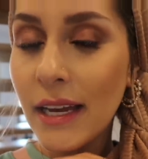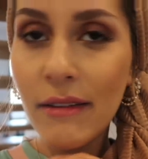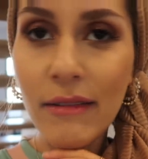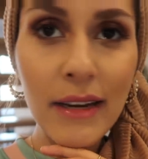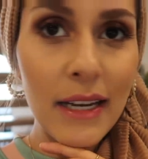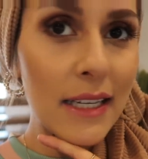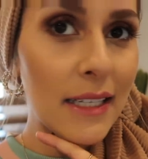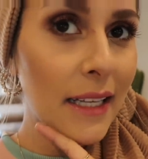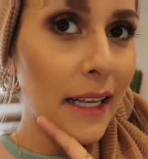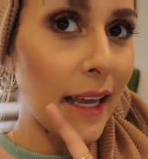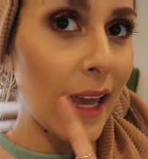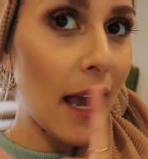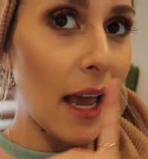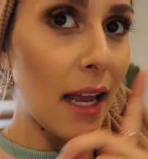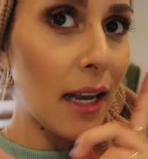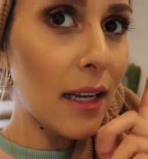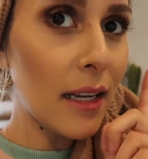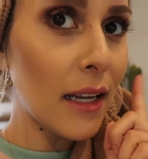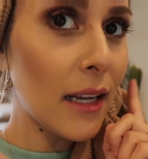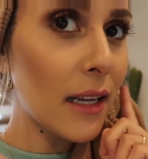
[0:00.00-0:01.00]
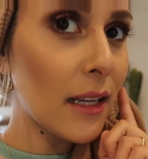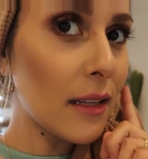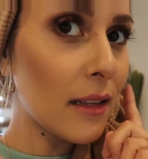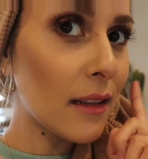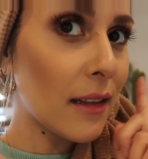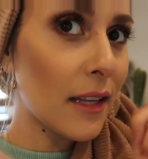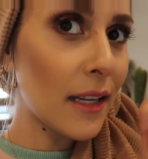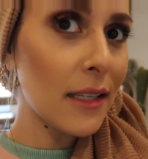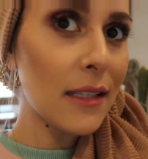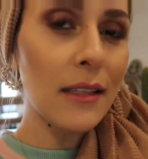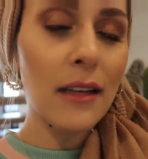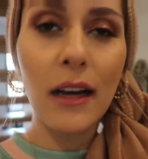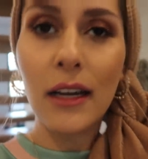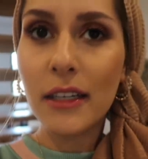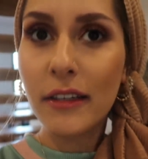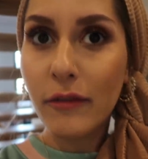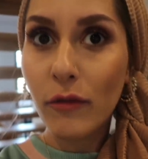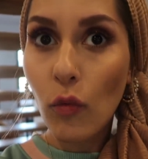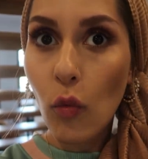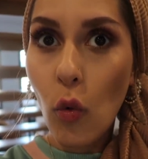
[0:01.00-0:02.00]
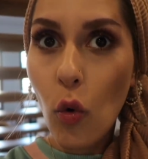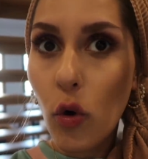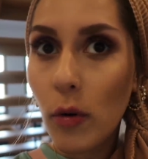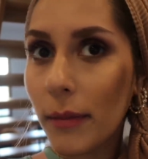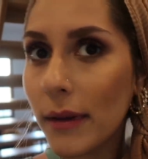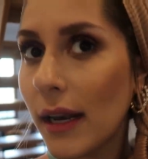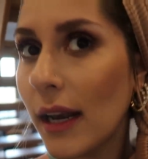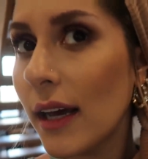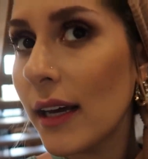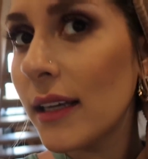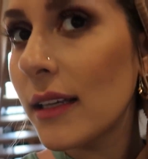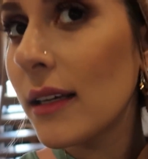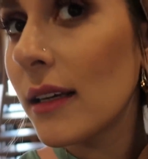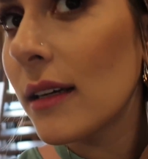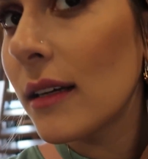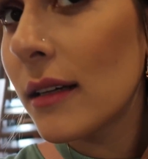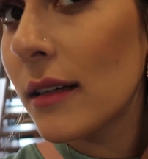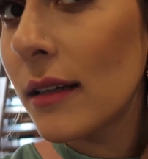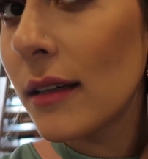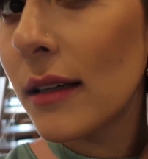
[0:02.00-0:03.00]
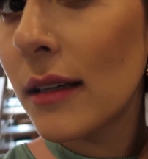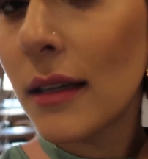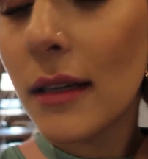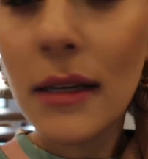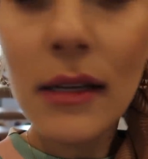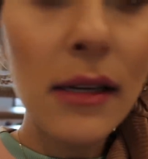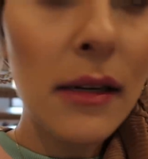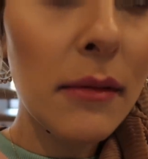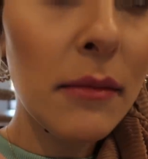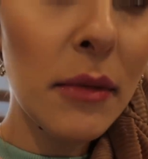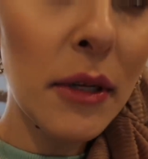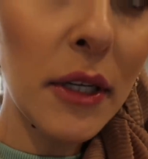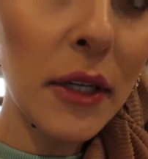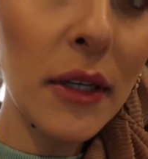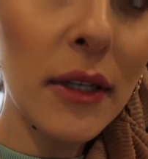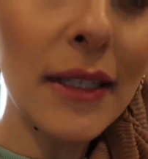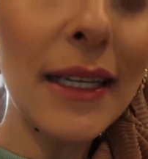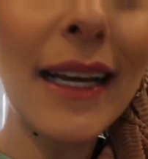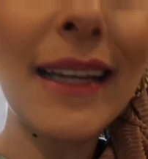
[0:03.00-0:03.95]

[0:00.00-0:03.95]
Here it is again in this kind of warmer light. Pretty good.